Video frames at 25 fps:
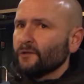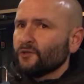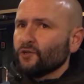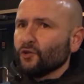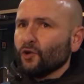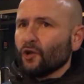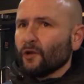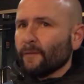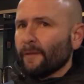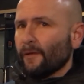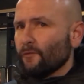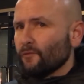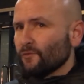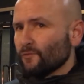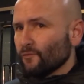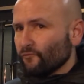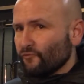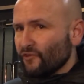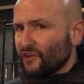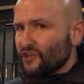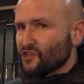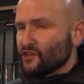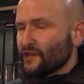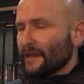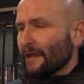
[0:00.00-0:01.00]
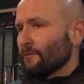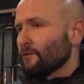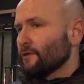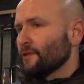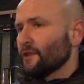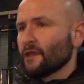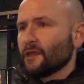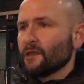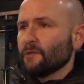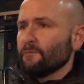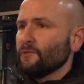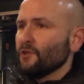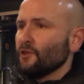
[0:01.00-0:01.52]
Talking about reaching out to
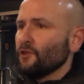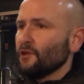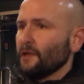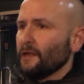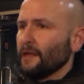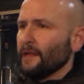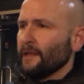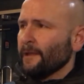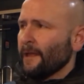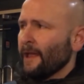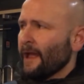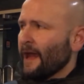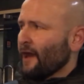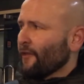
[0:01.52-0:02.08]
the community.